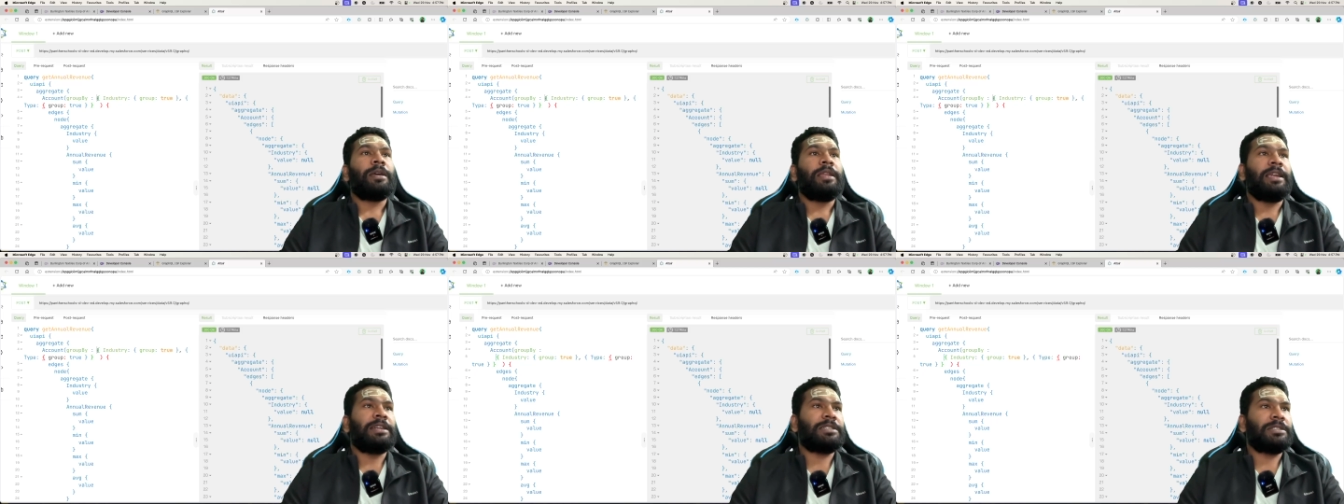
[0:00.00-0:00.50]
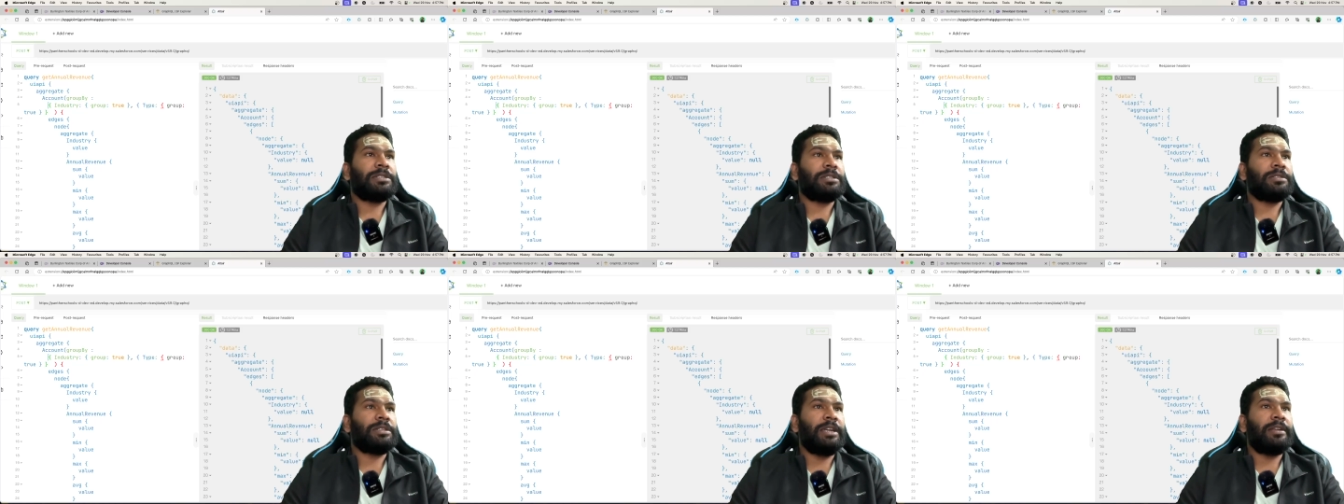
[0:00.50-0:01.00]
let's
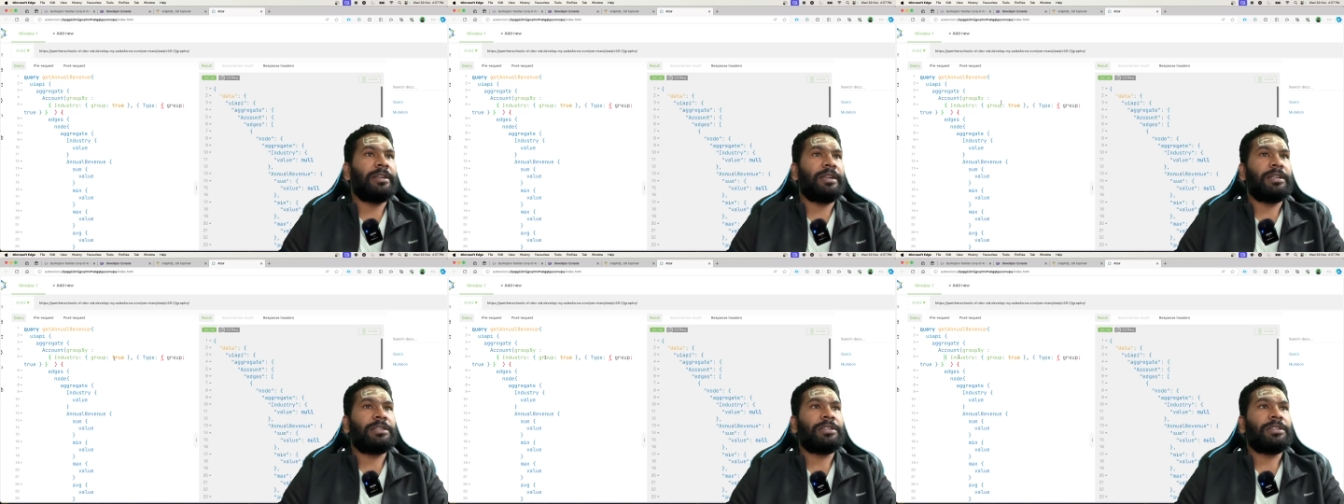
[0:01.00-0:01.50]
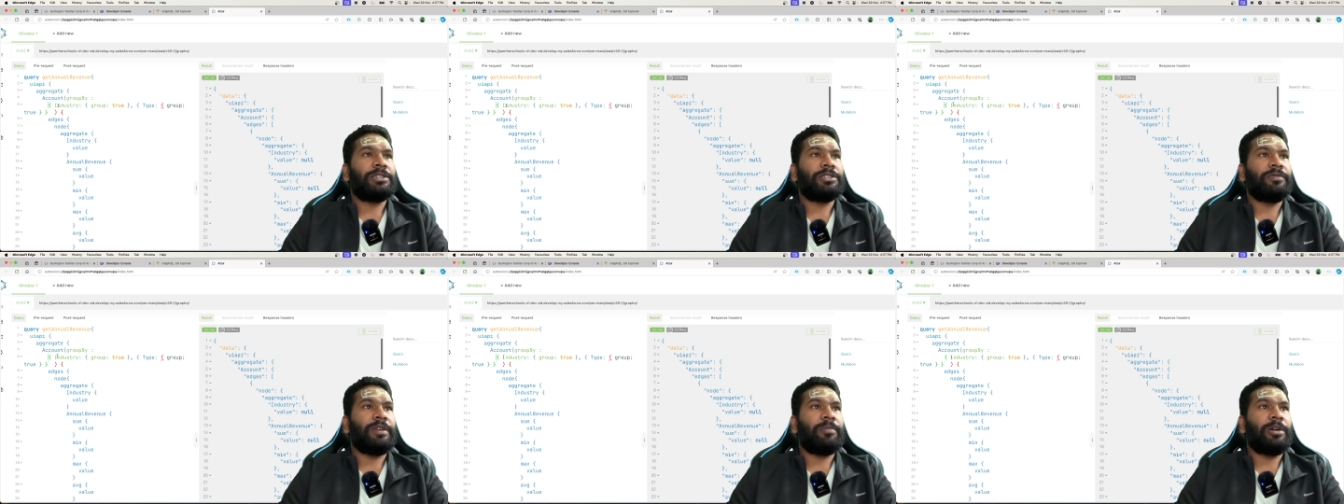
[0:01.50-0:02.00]
enter it so
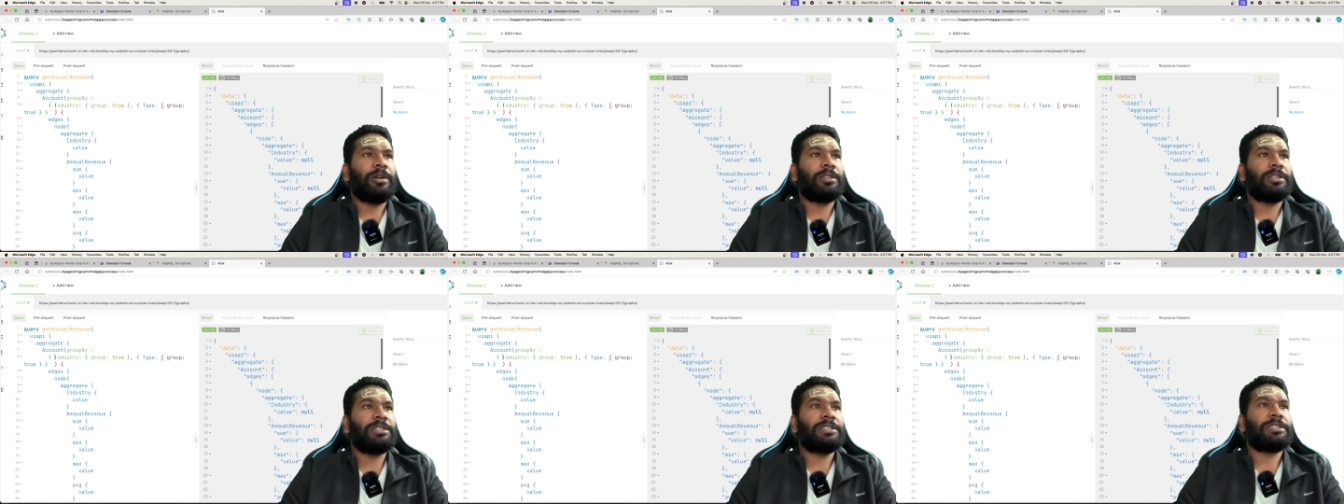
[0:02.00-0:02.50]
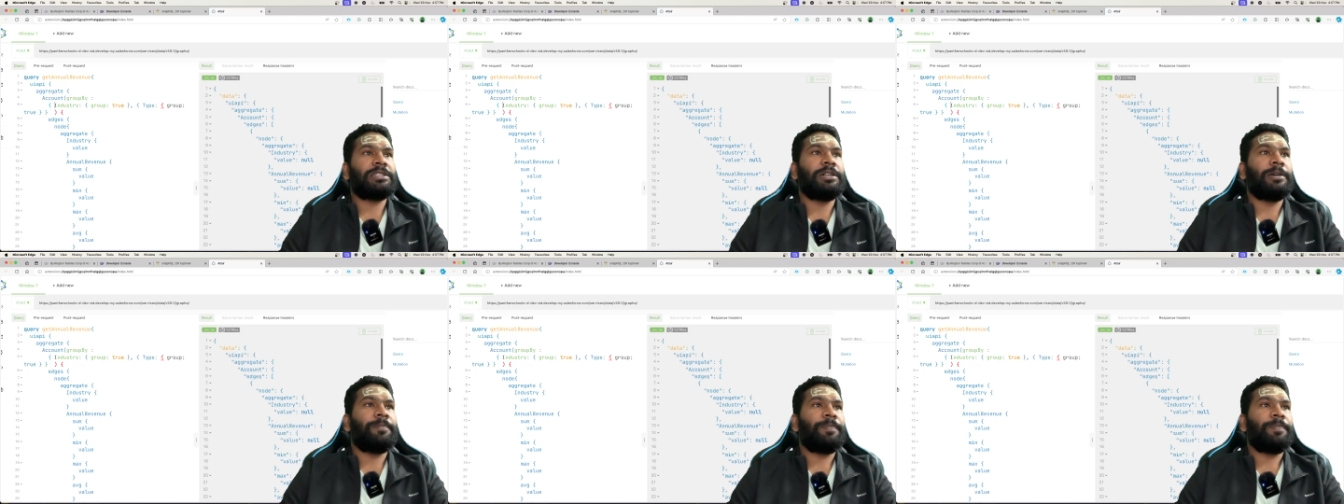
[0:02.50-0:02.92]
we have got this uh,